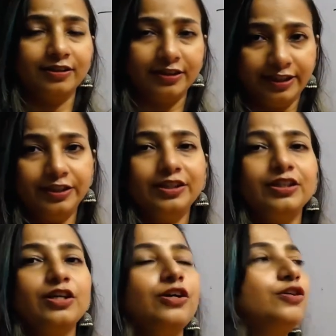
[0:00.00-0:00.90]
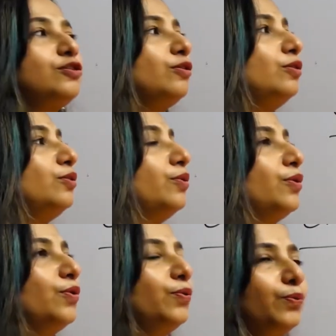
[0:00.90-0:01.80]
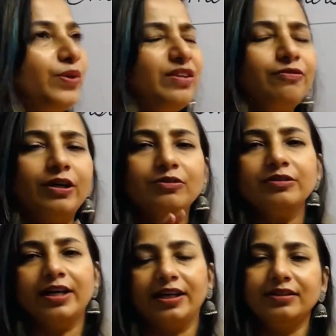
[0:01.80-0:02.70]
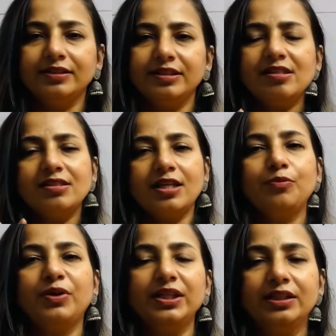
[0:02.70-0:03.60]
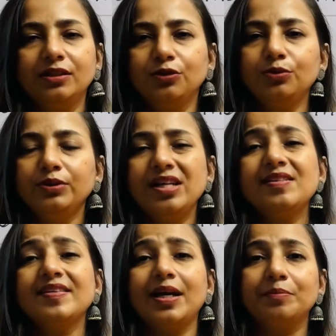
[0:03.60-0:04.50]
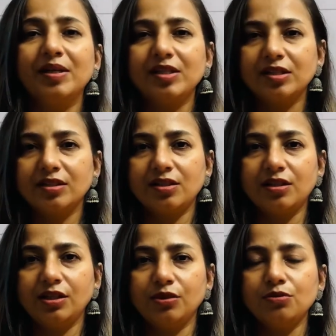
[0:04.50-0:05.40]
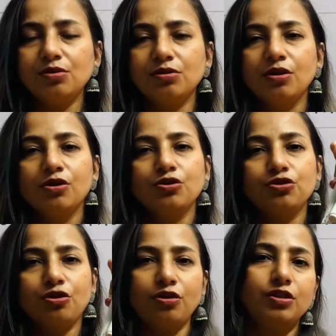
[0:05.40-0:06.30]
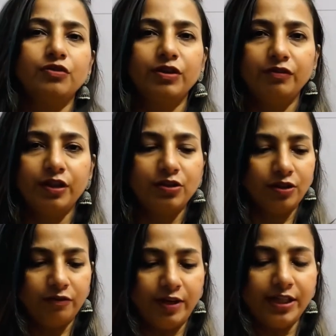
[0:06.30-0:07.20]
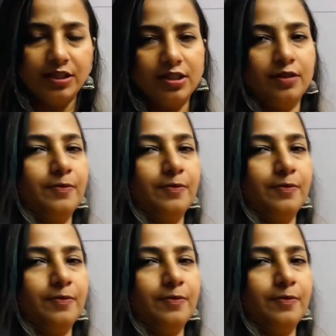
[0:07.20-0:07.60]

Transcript: Clear? So he found that this time what did he do? He simultaneously used shorter wavelength of light.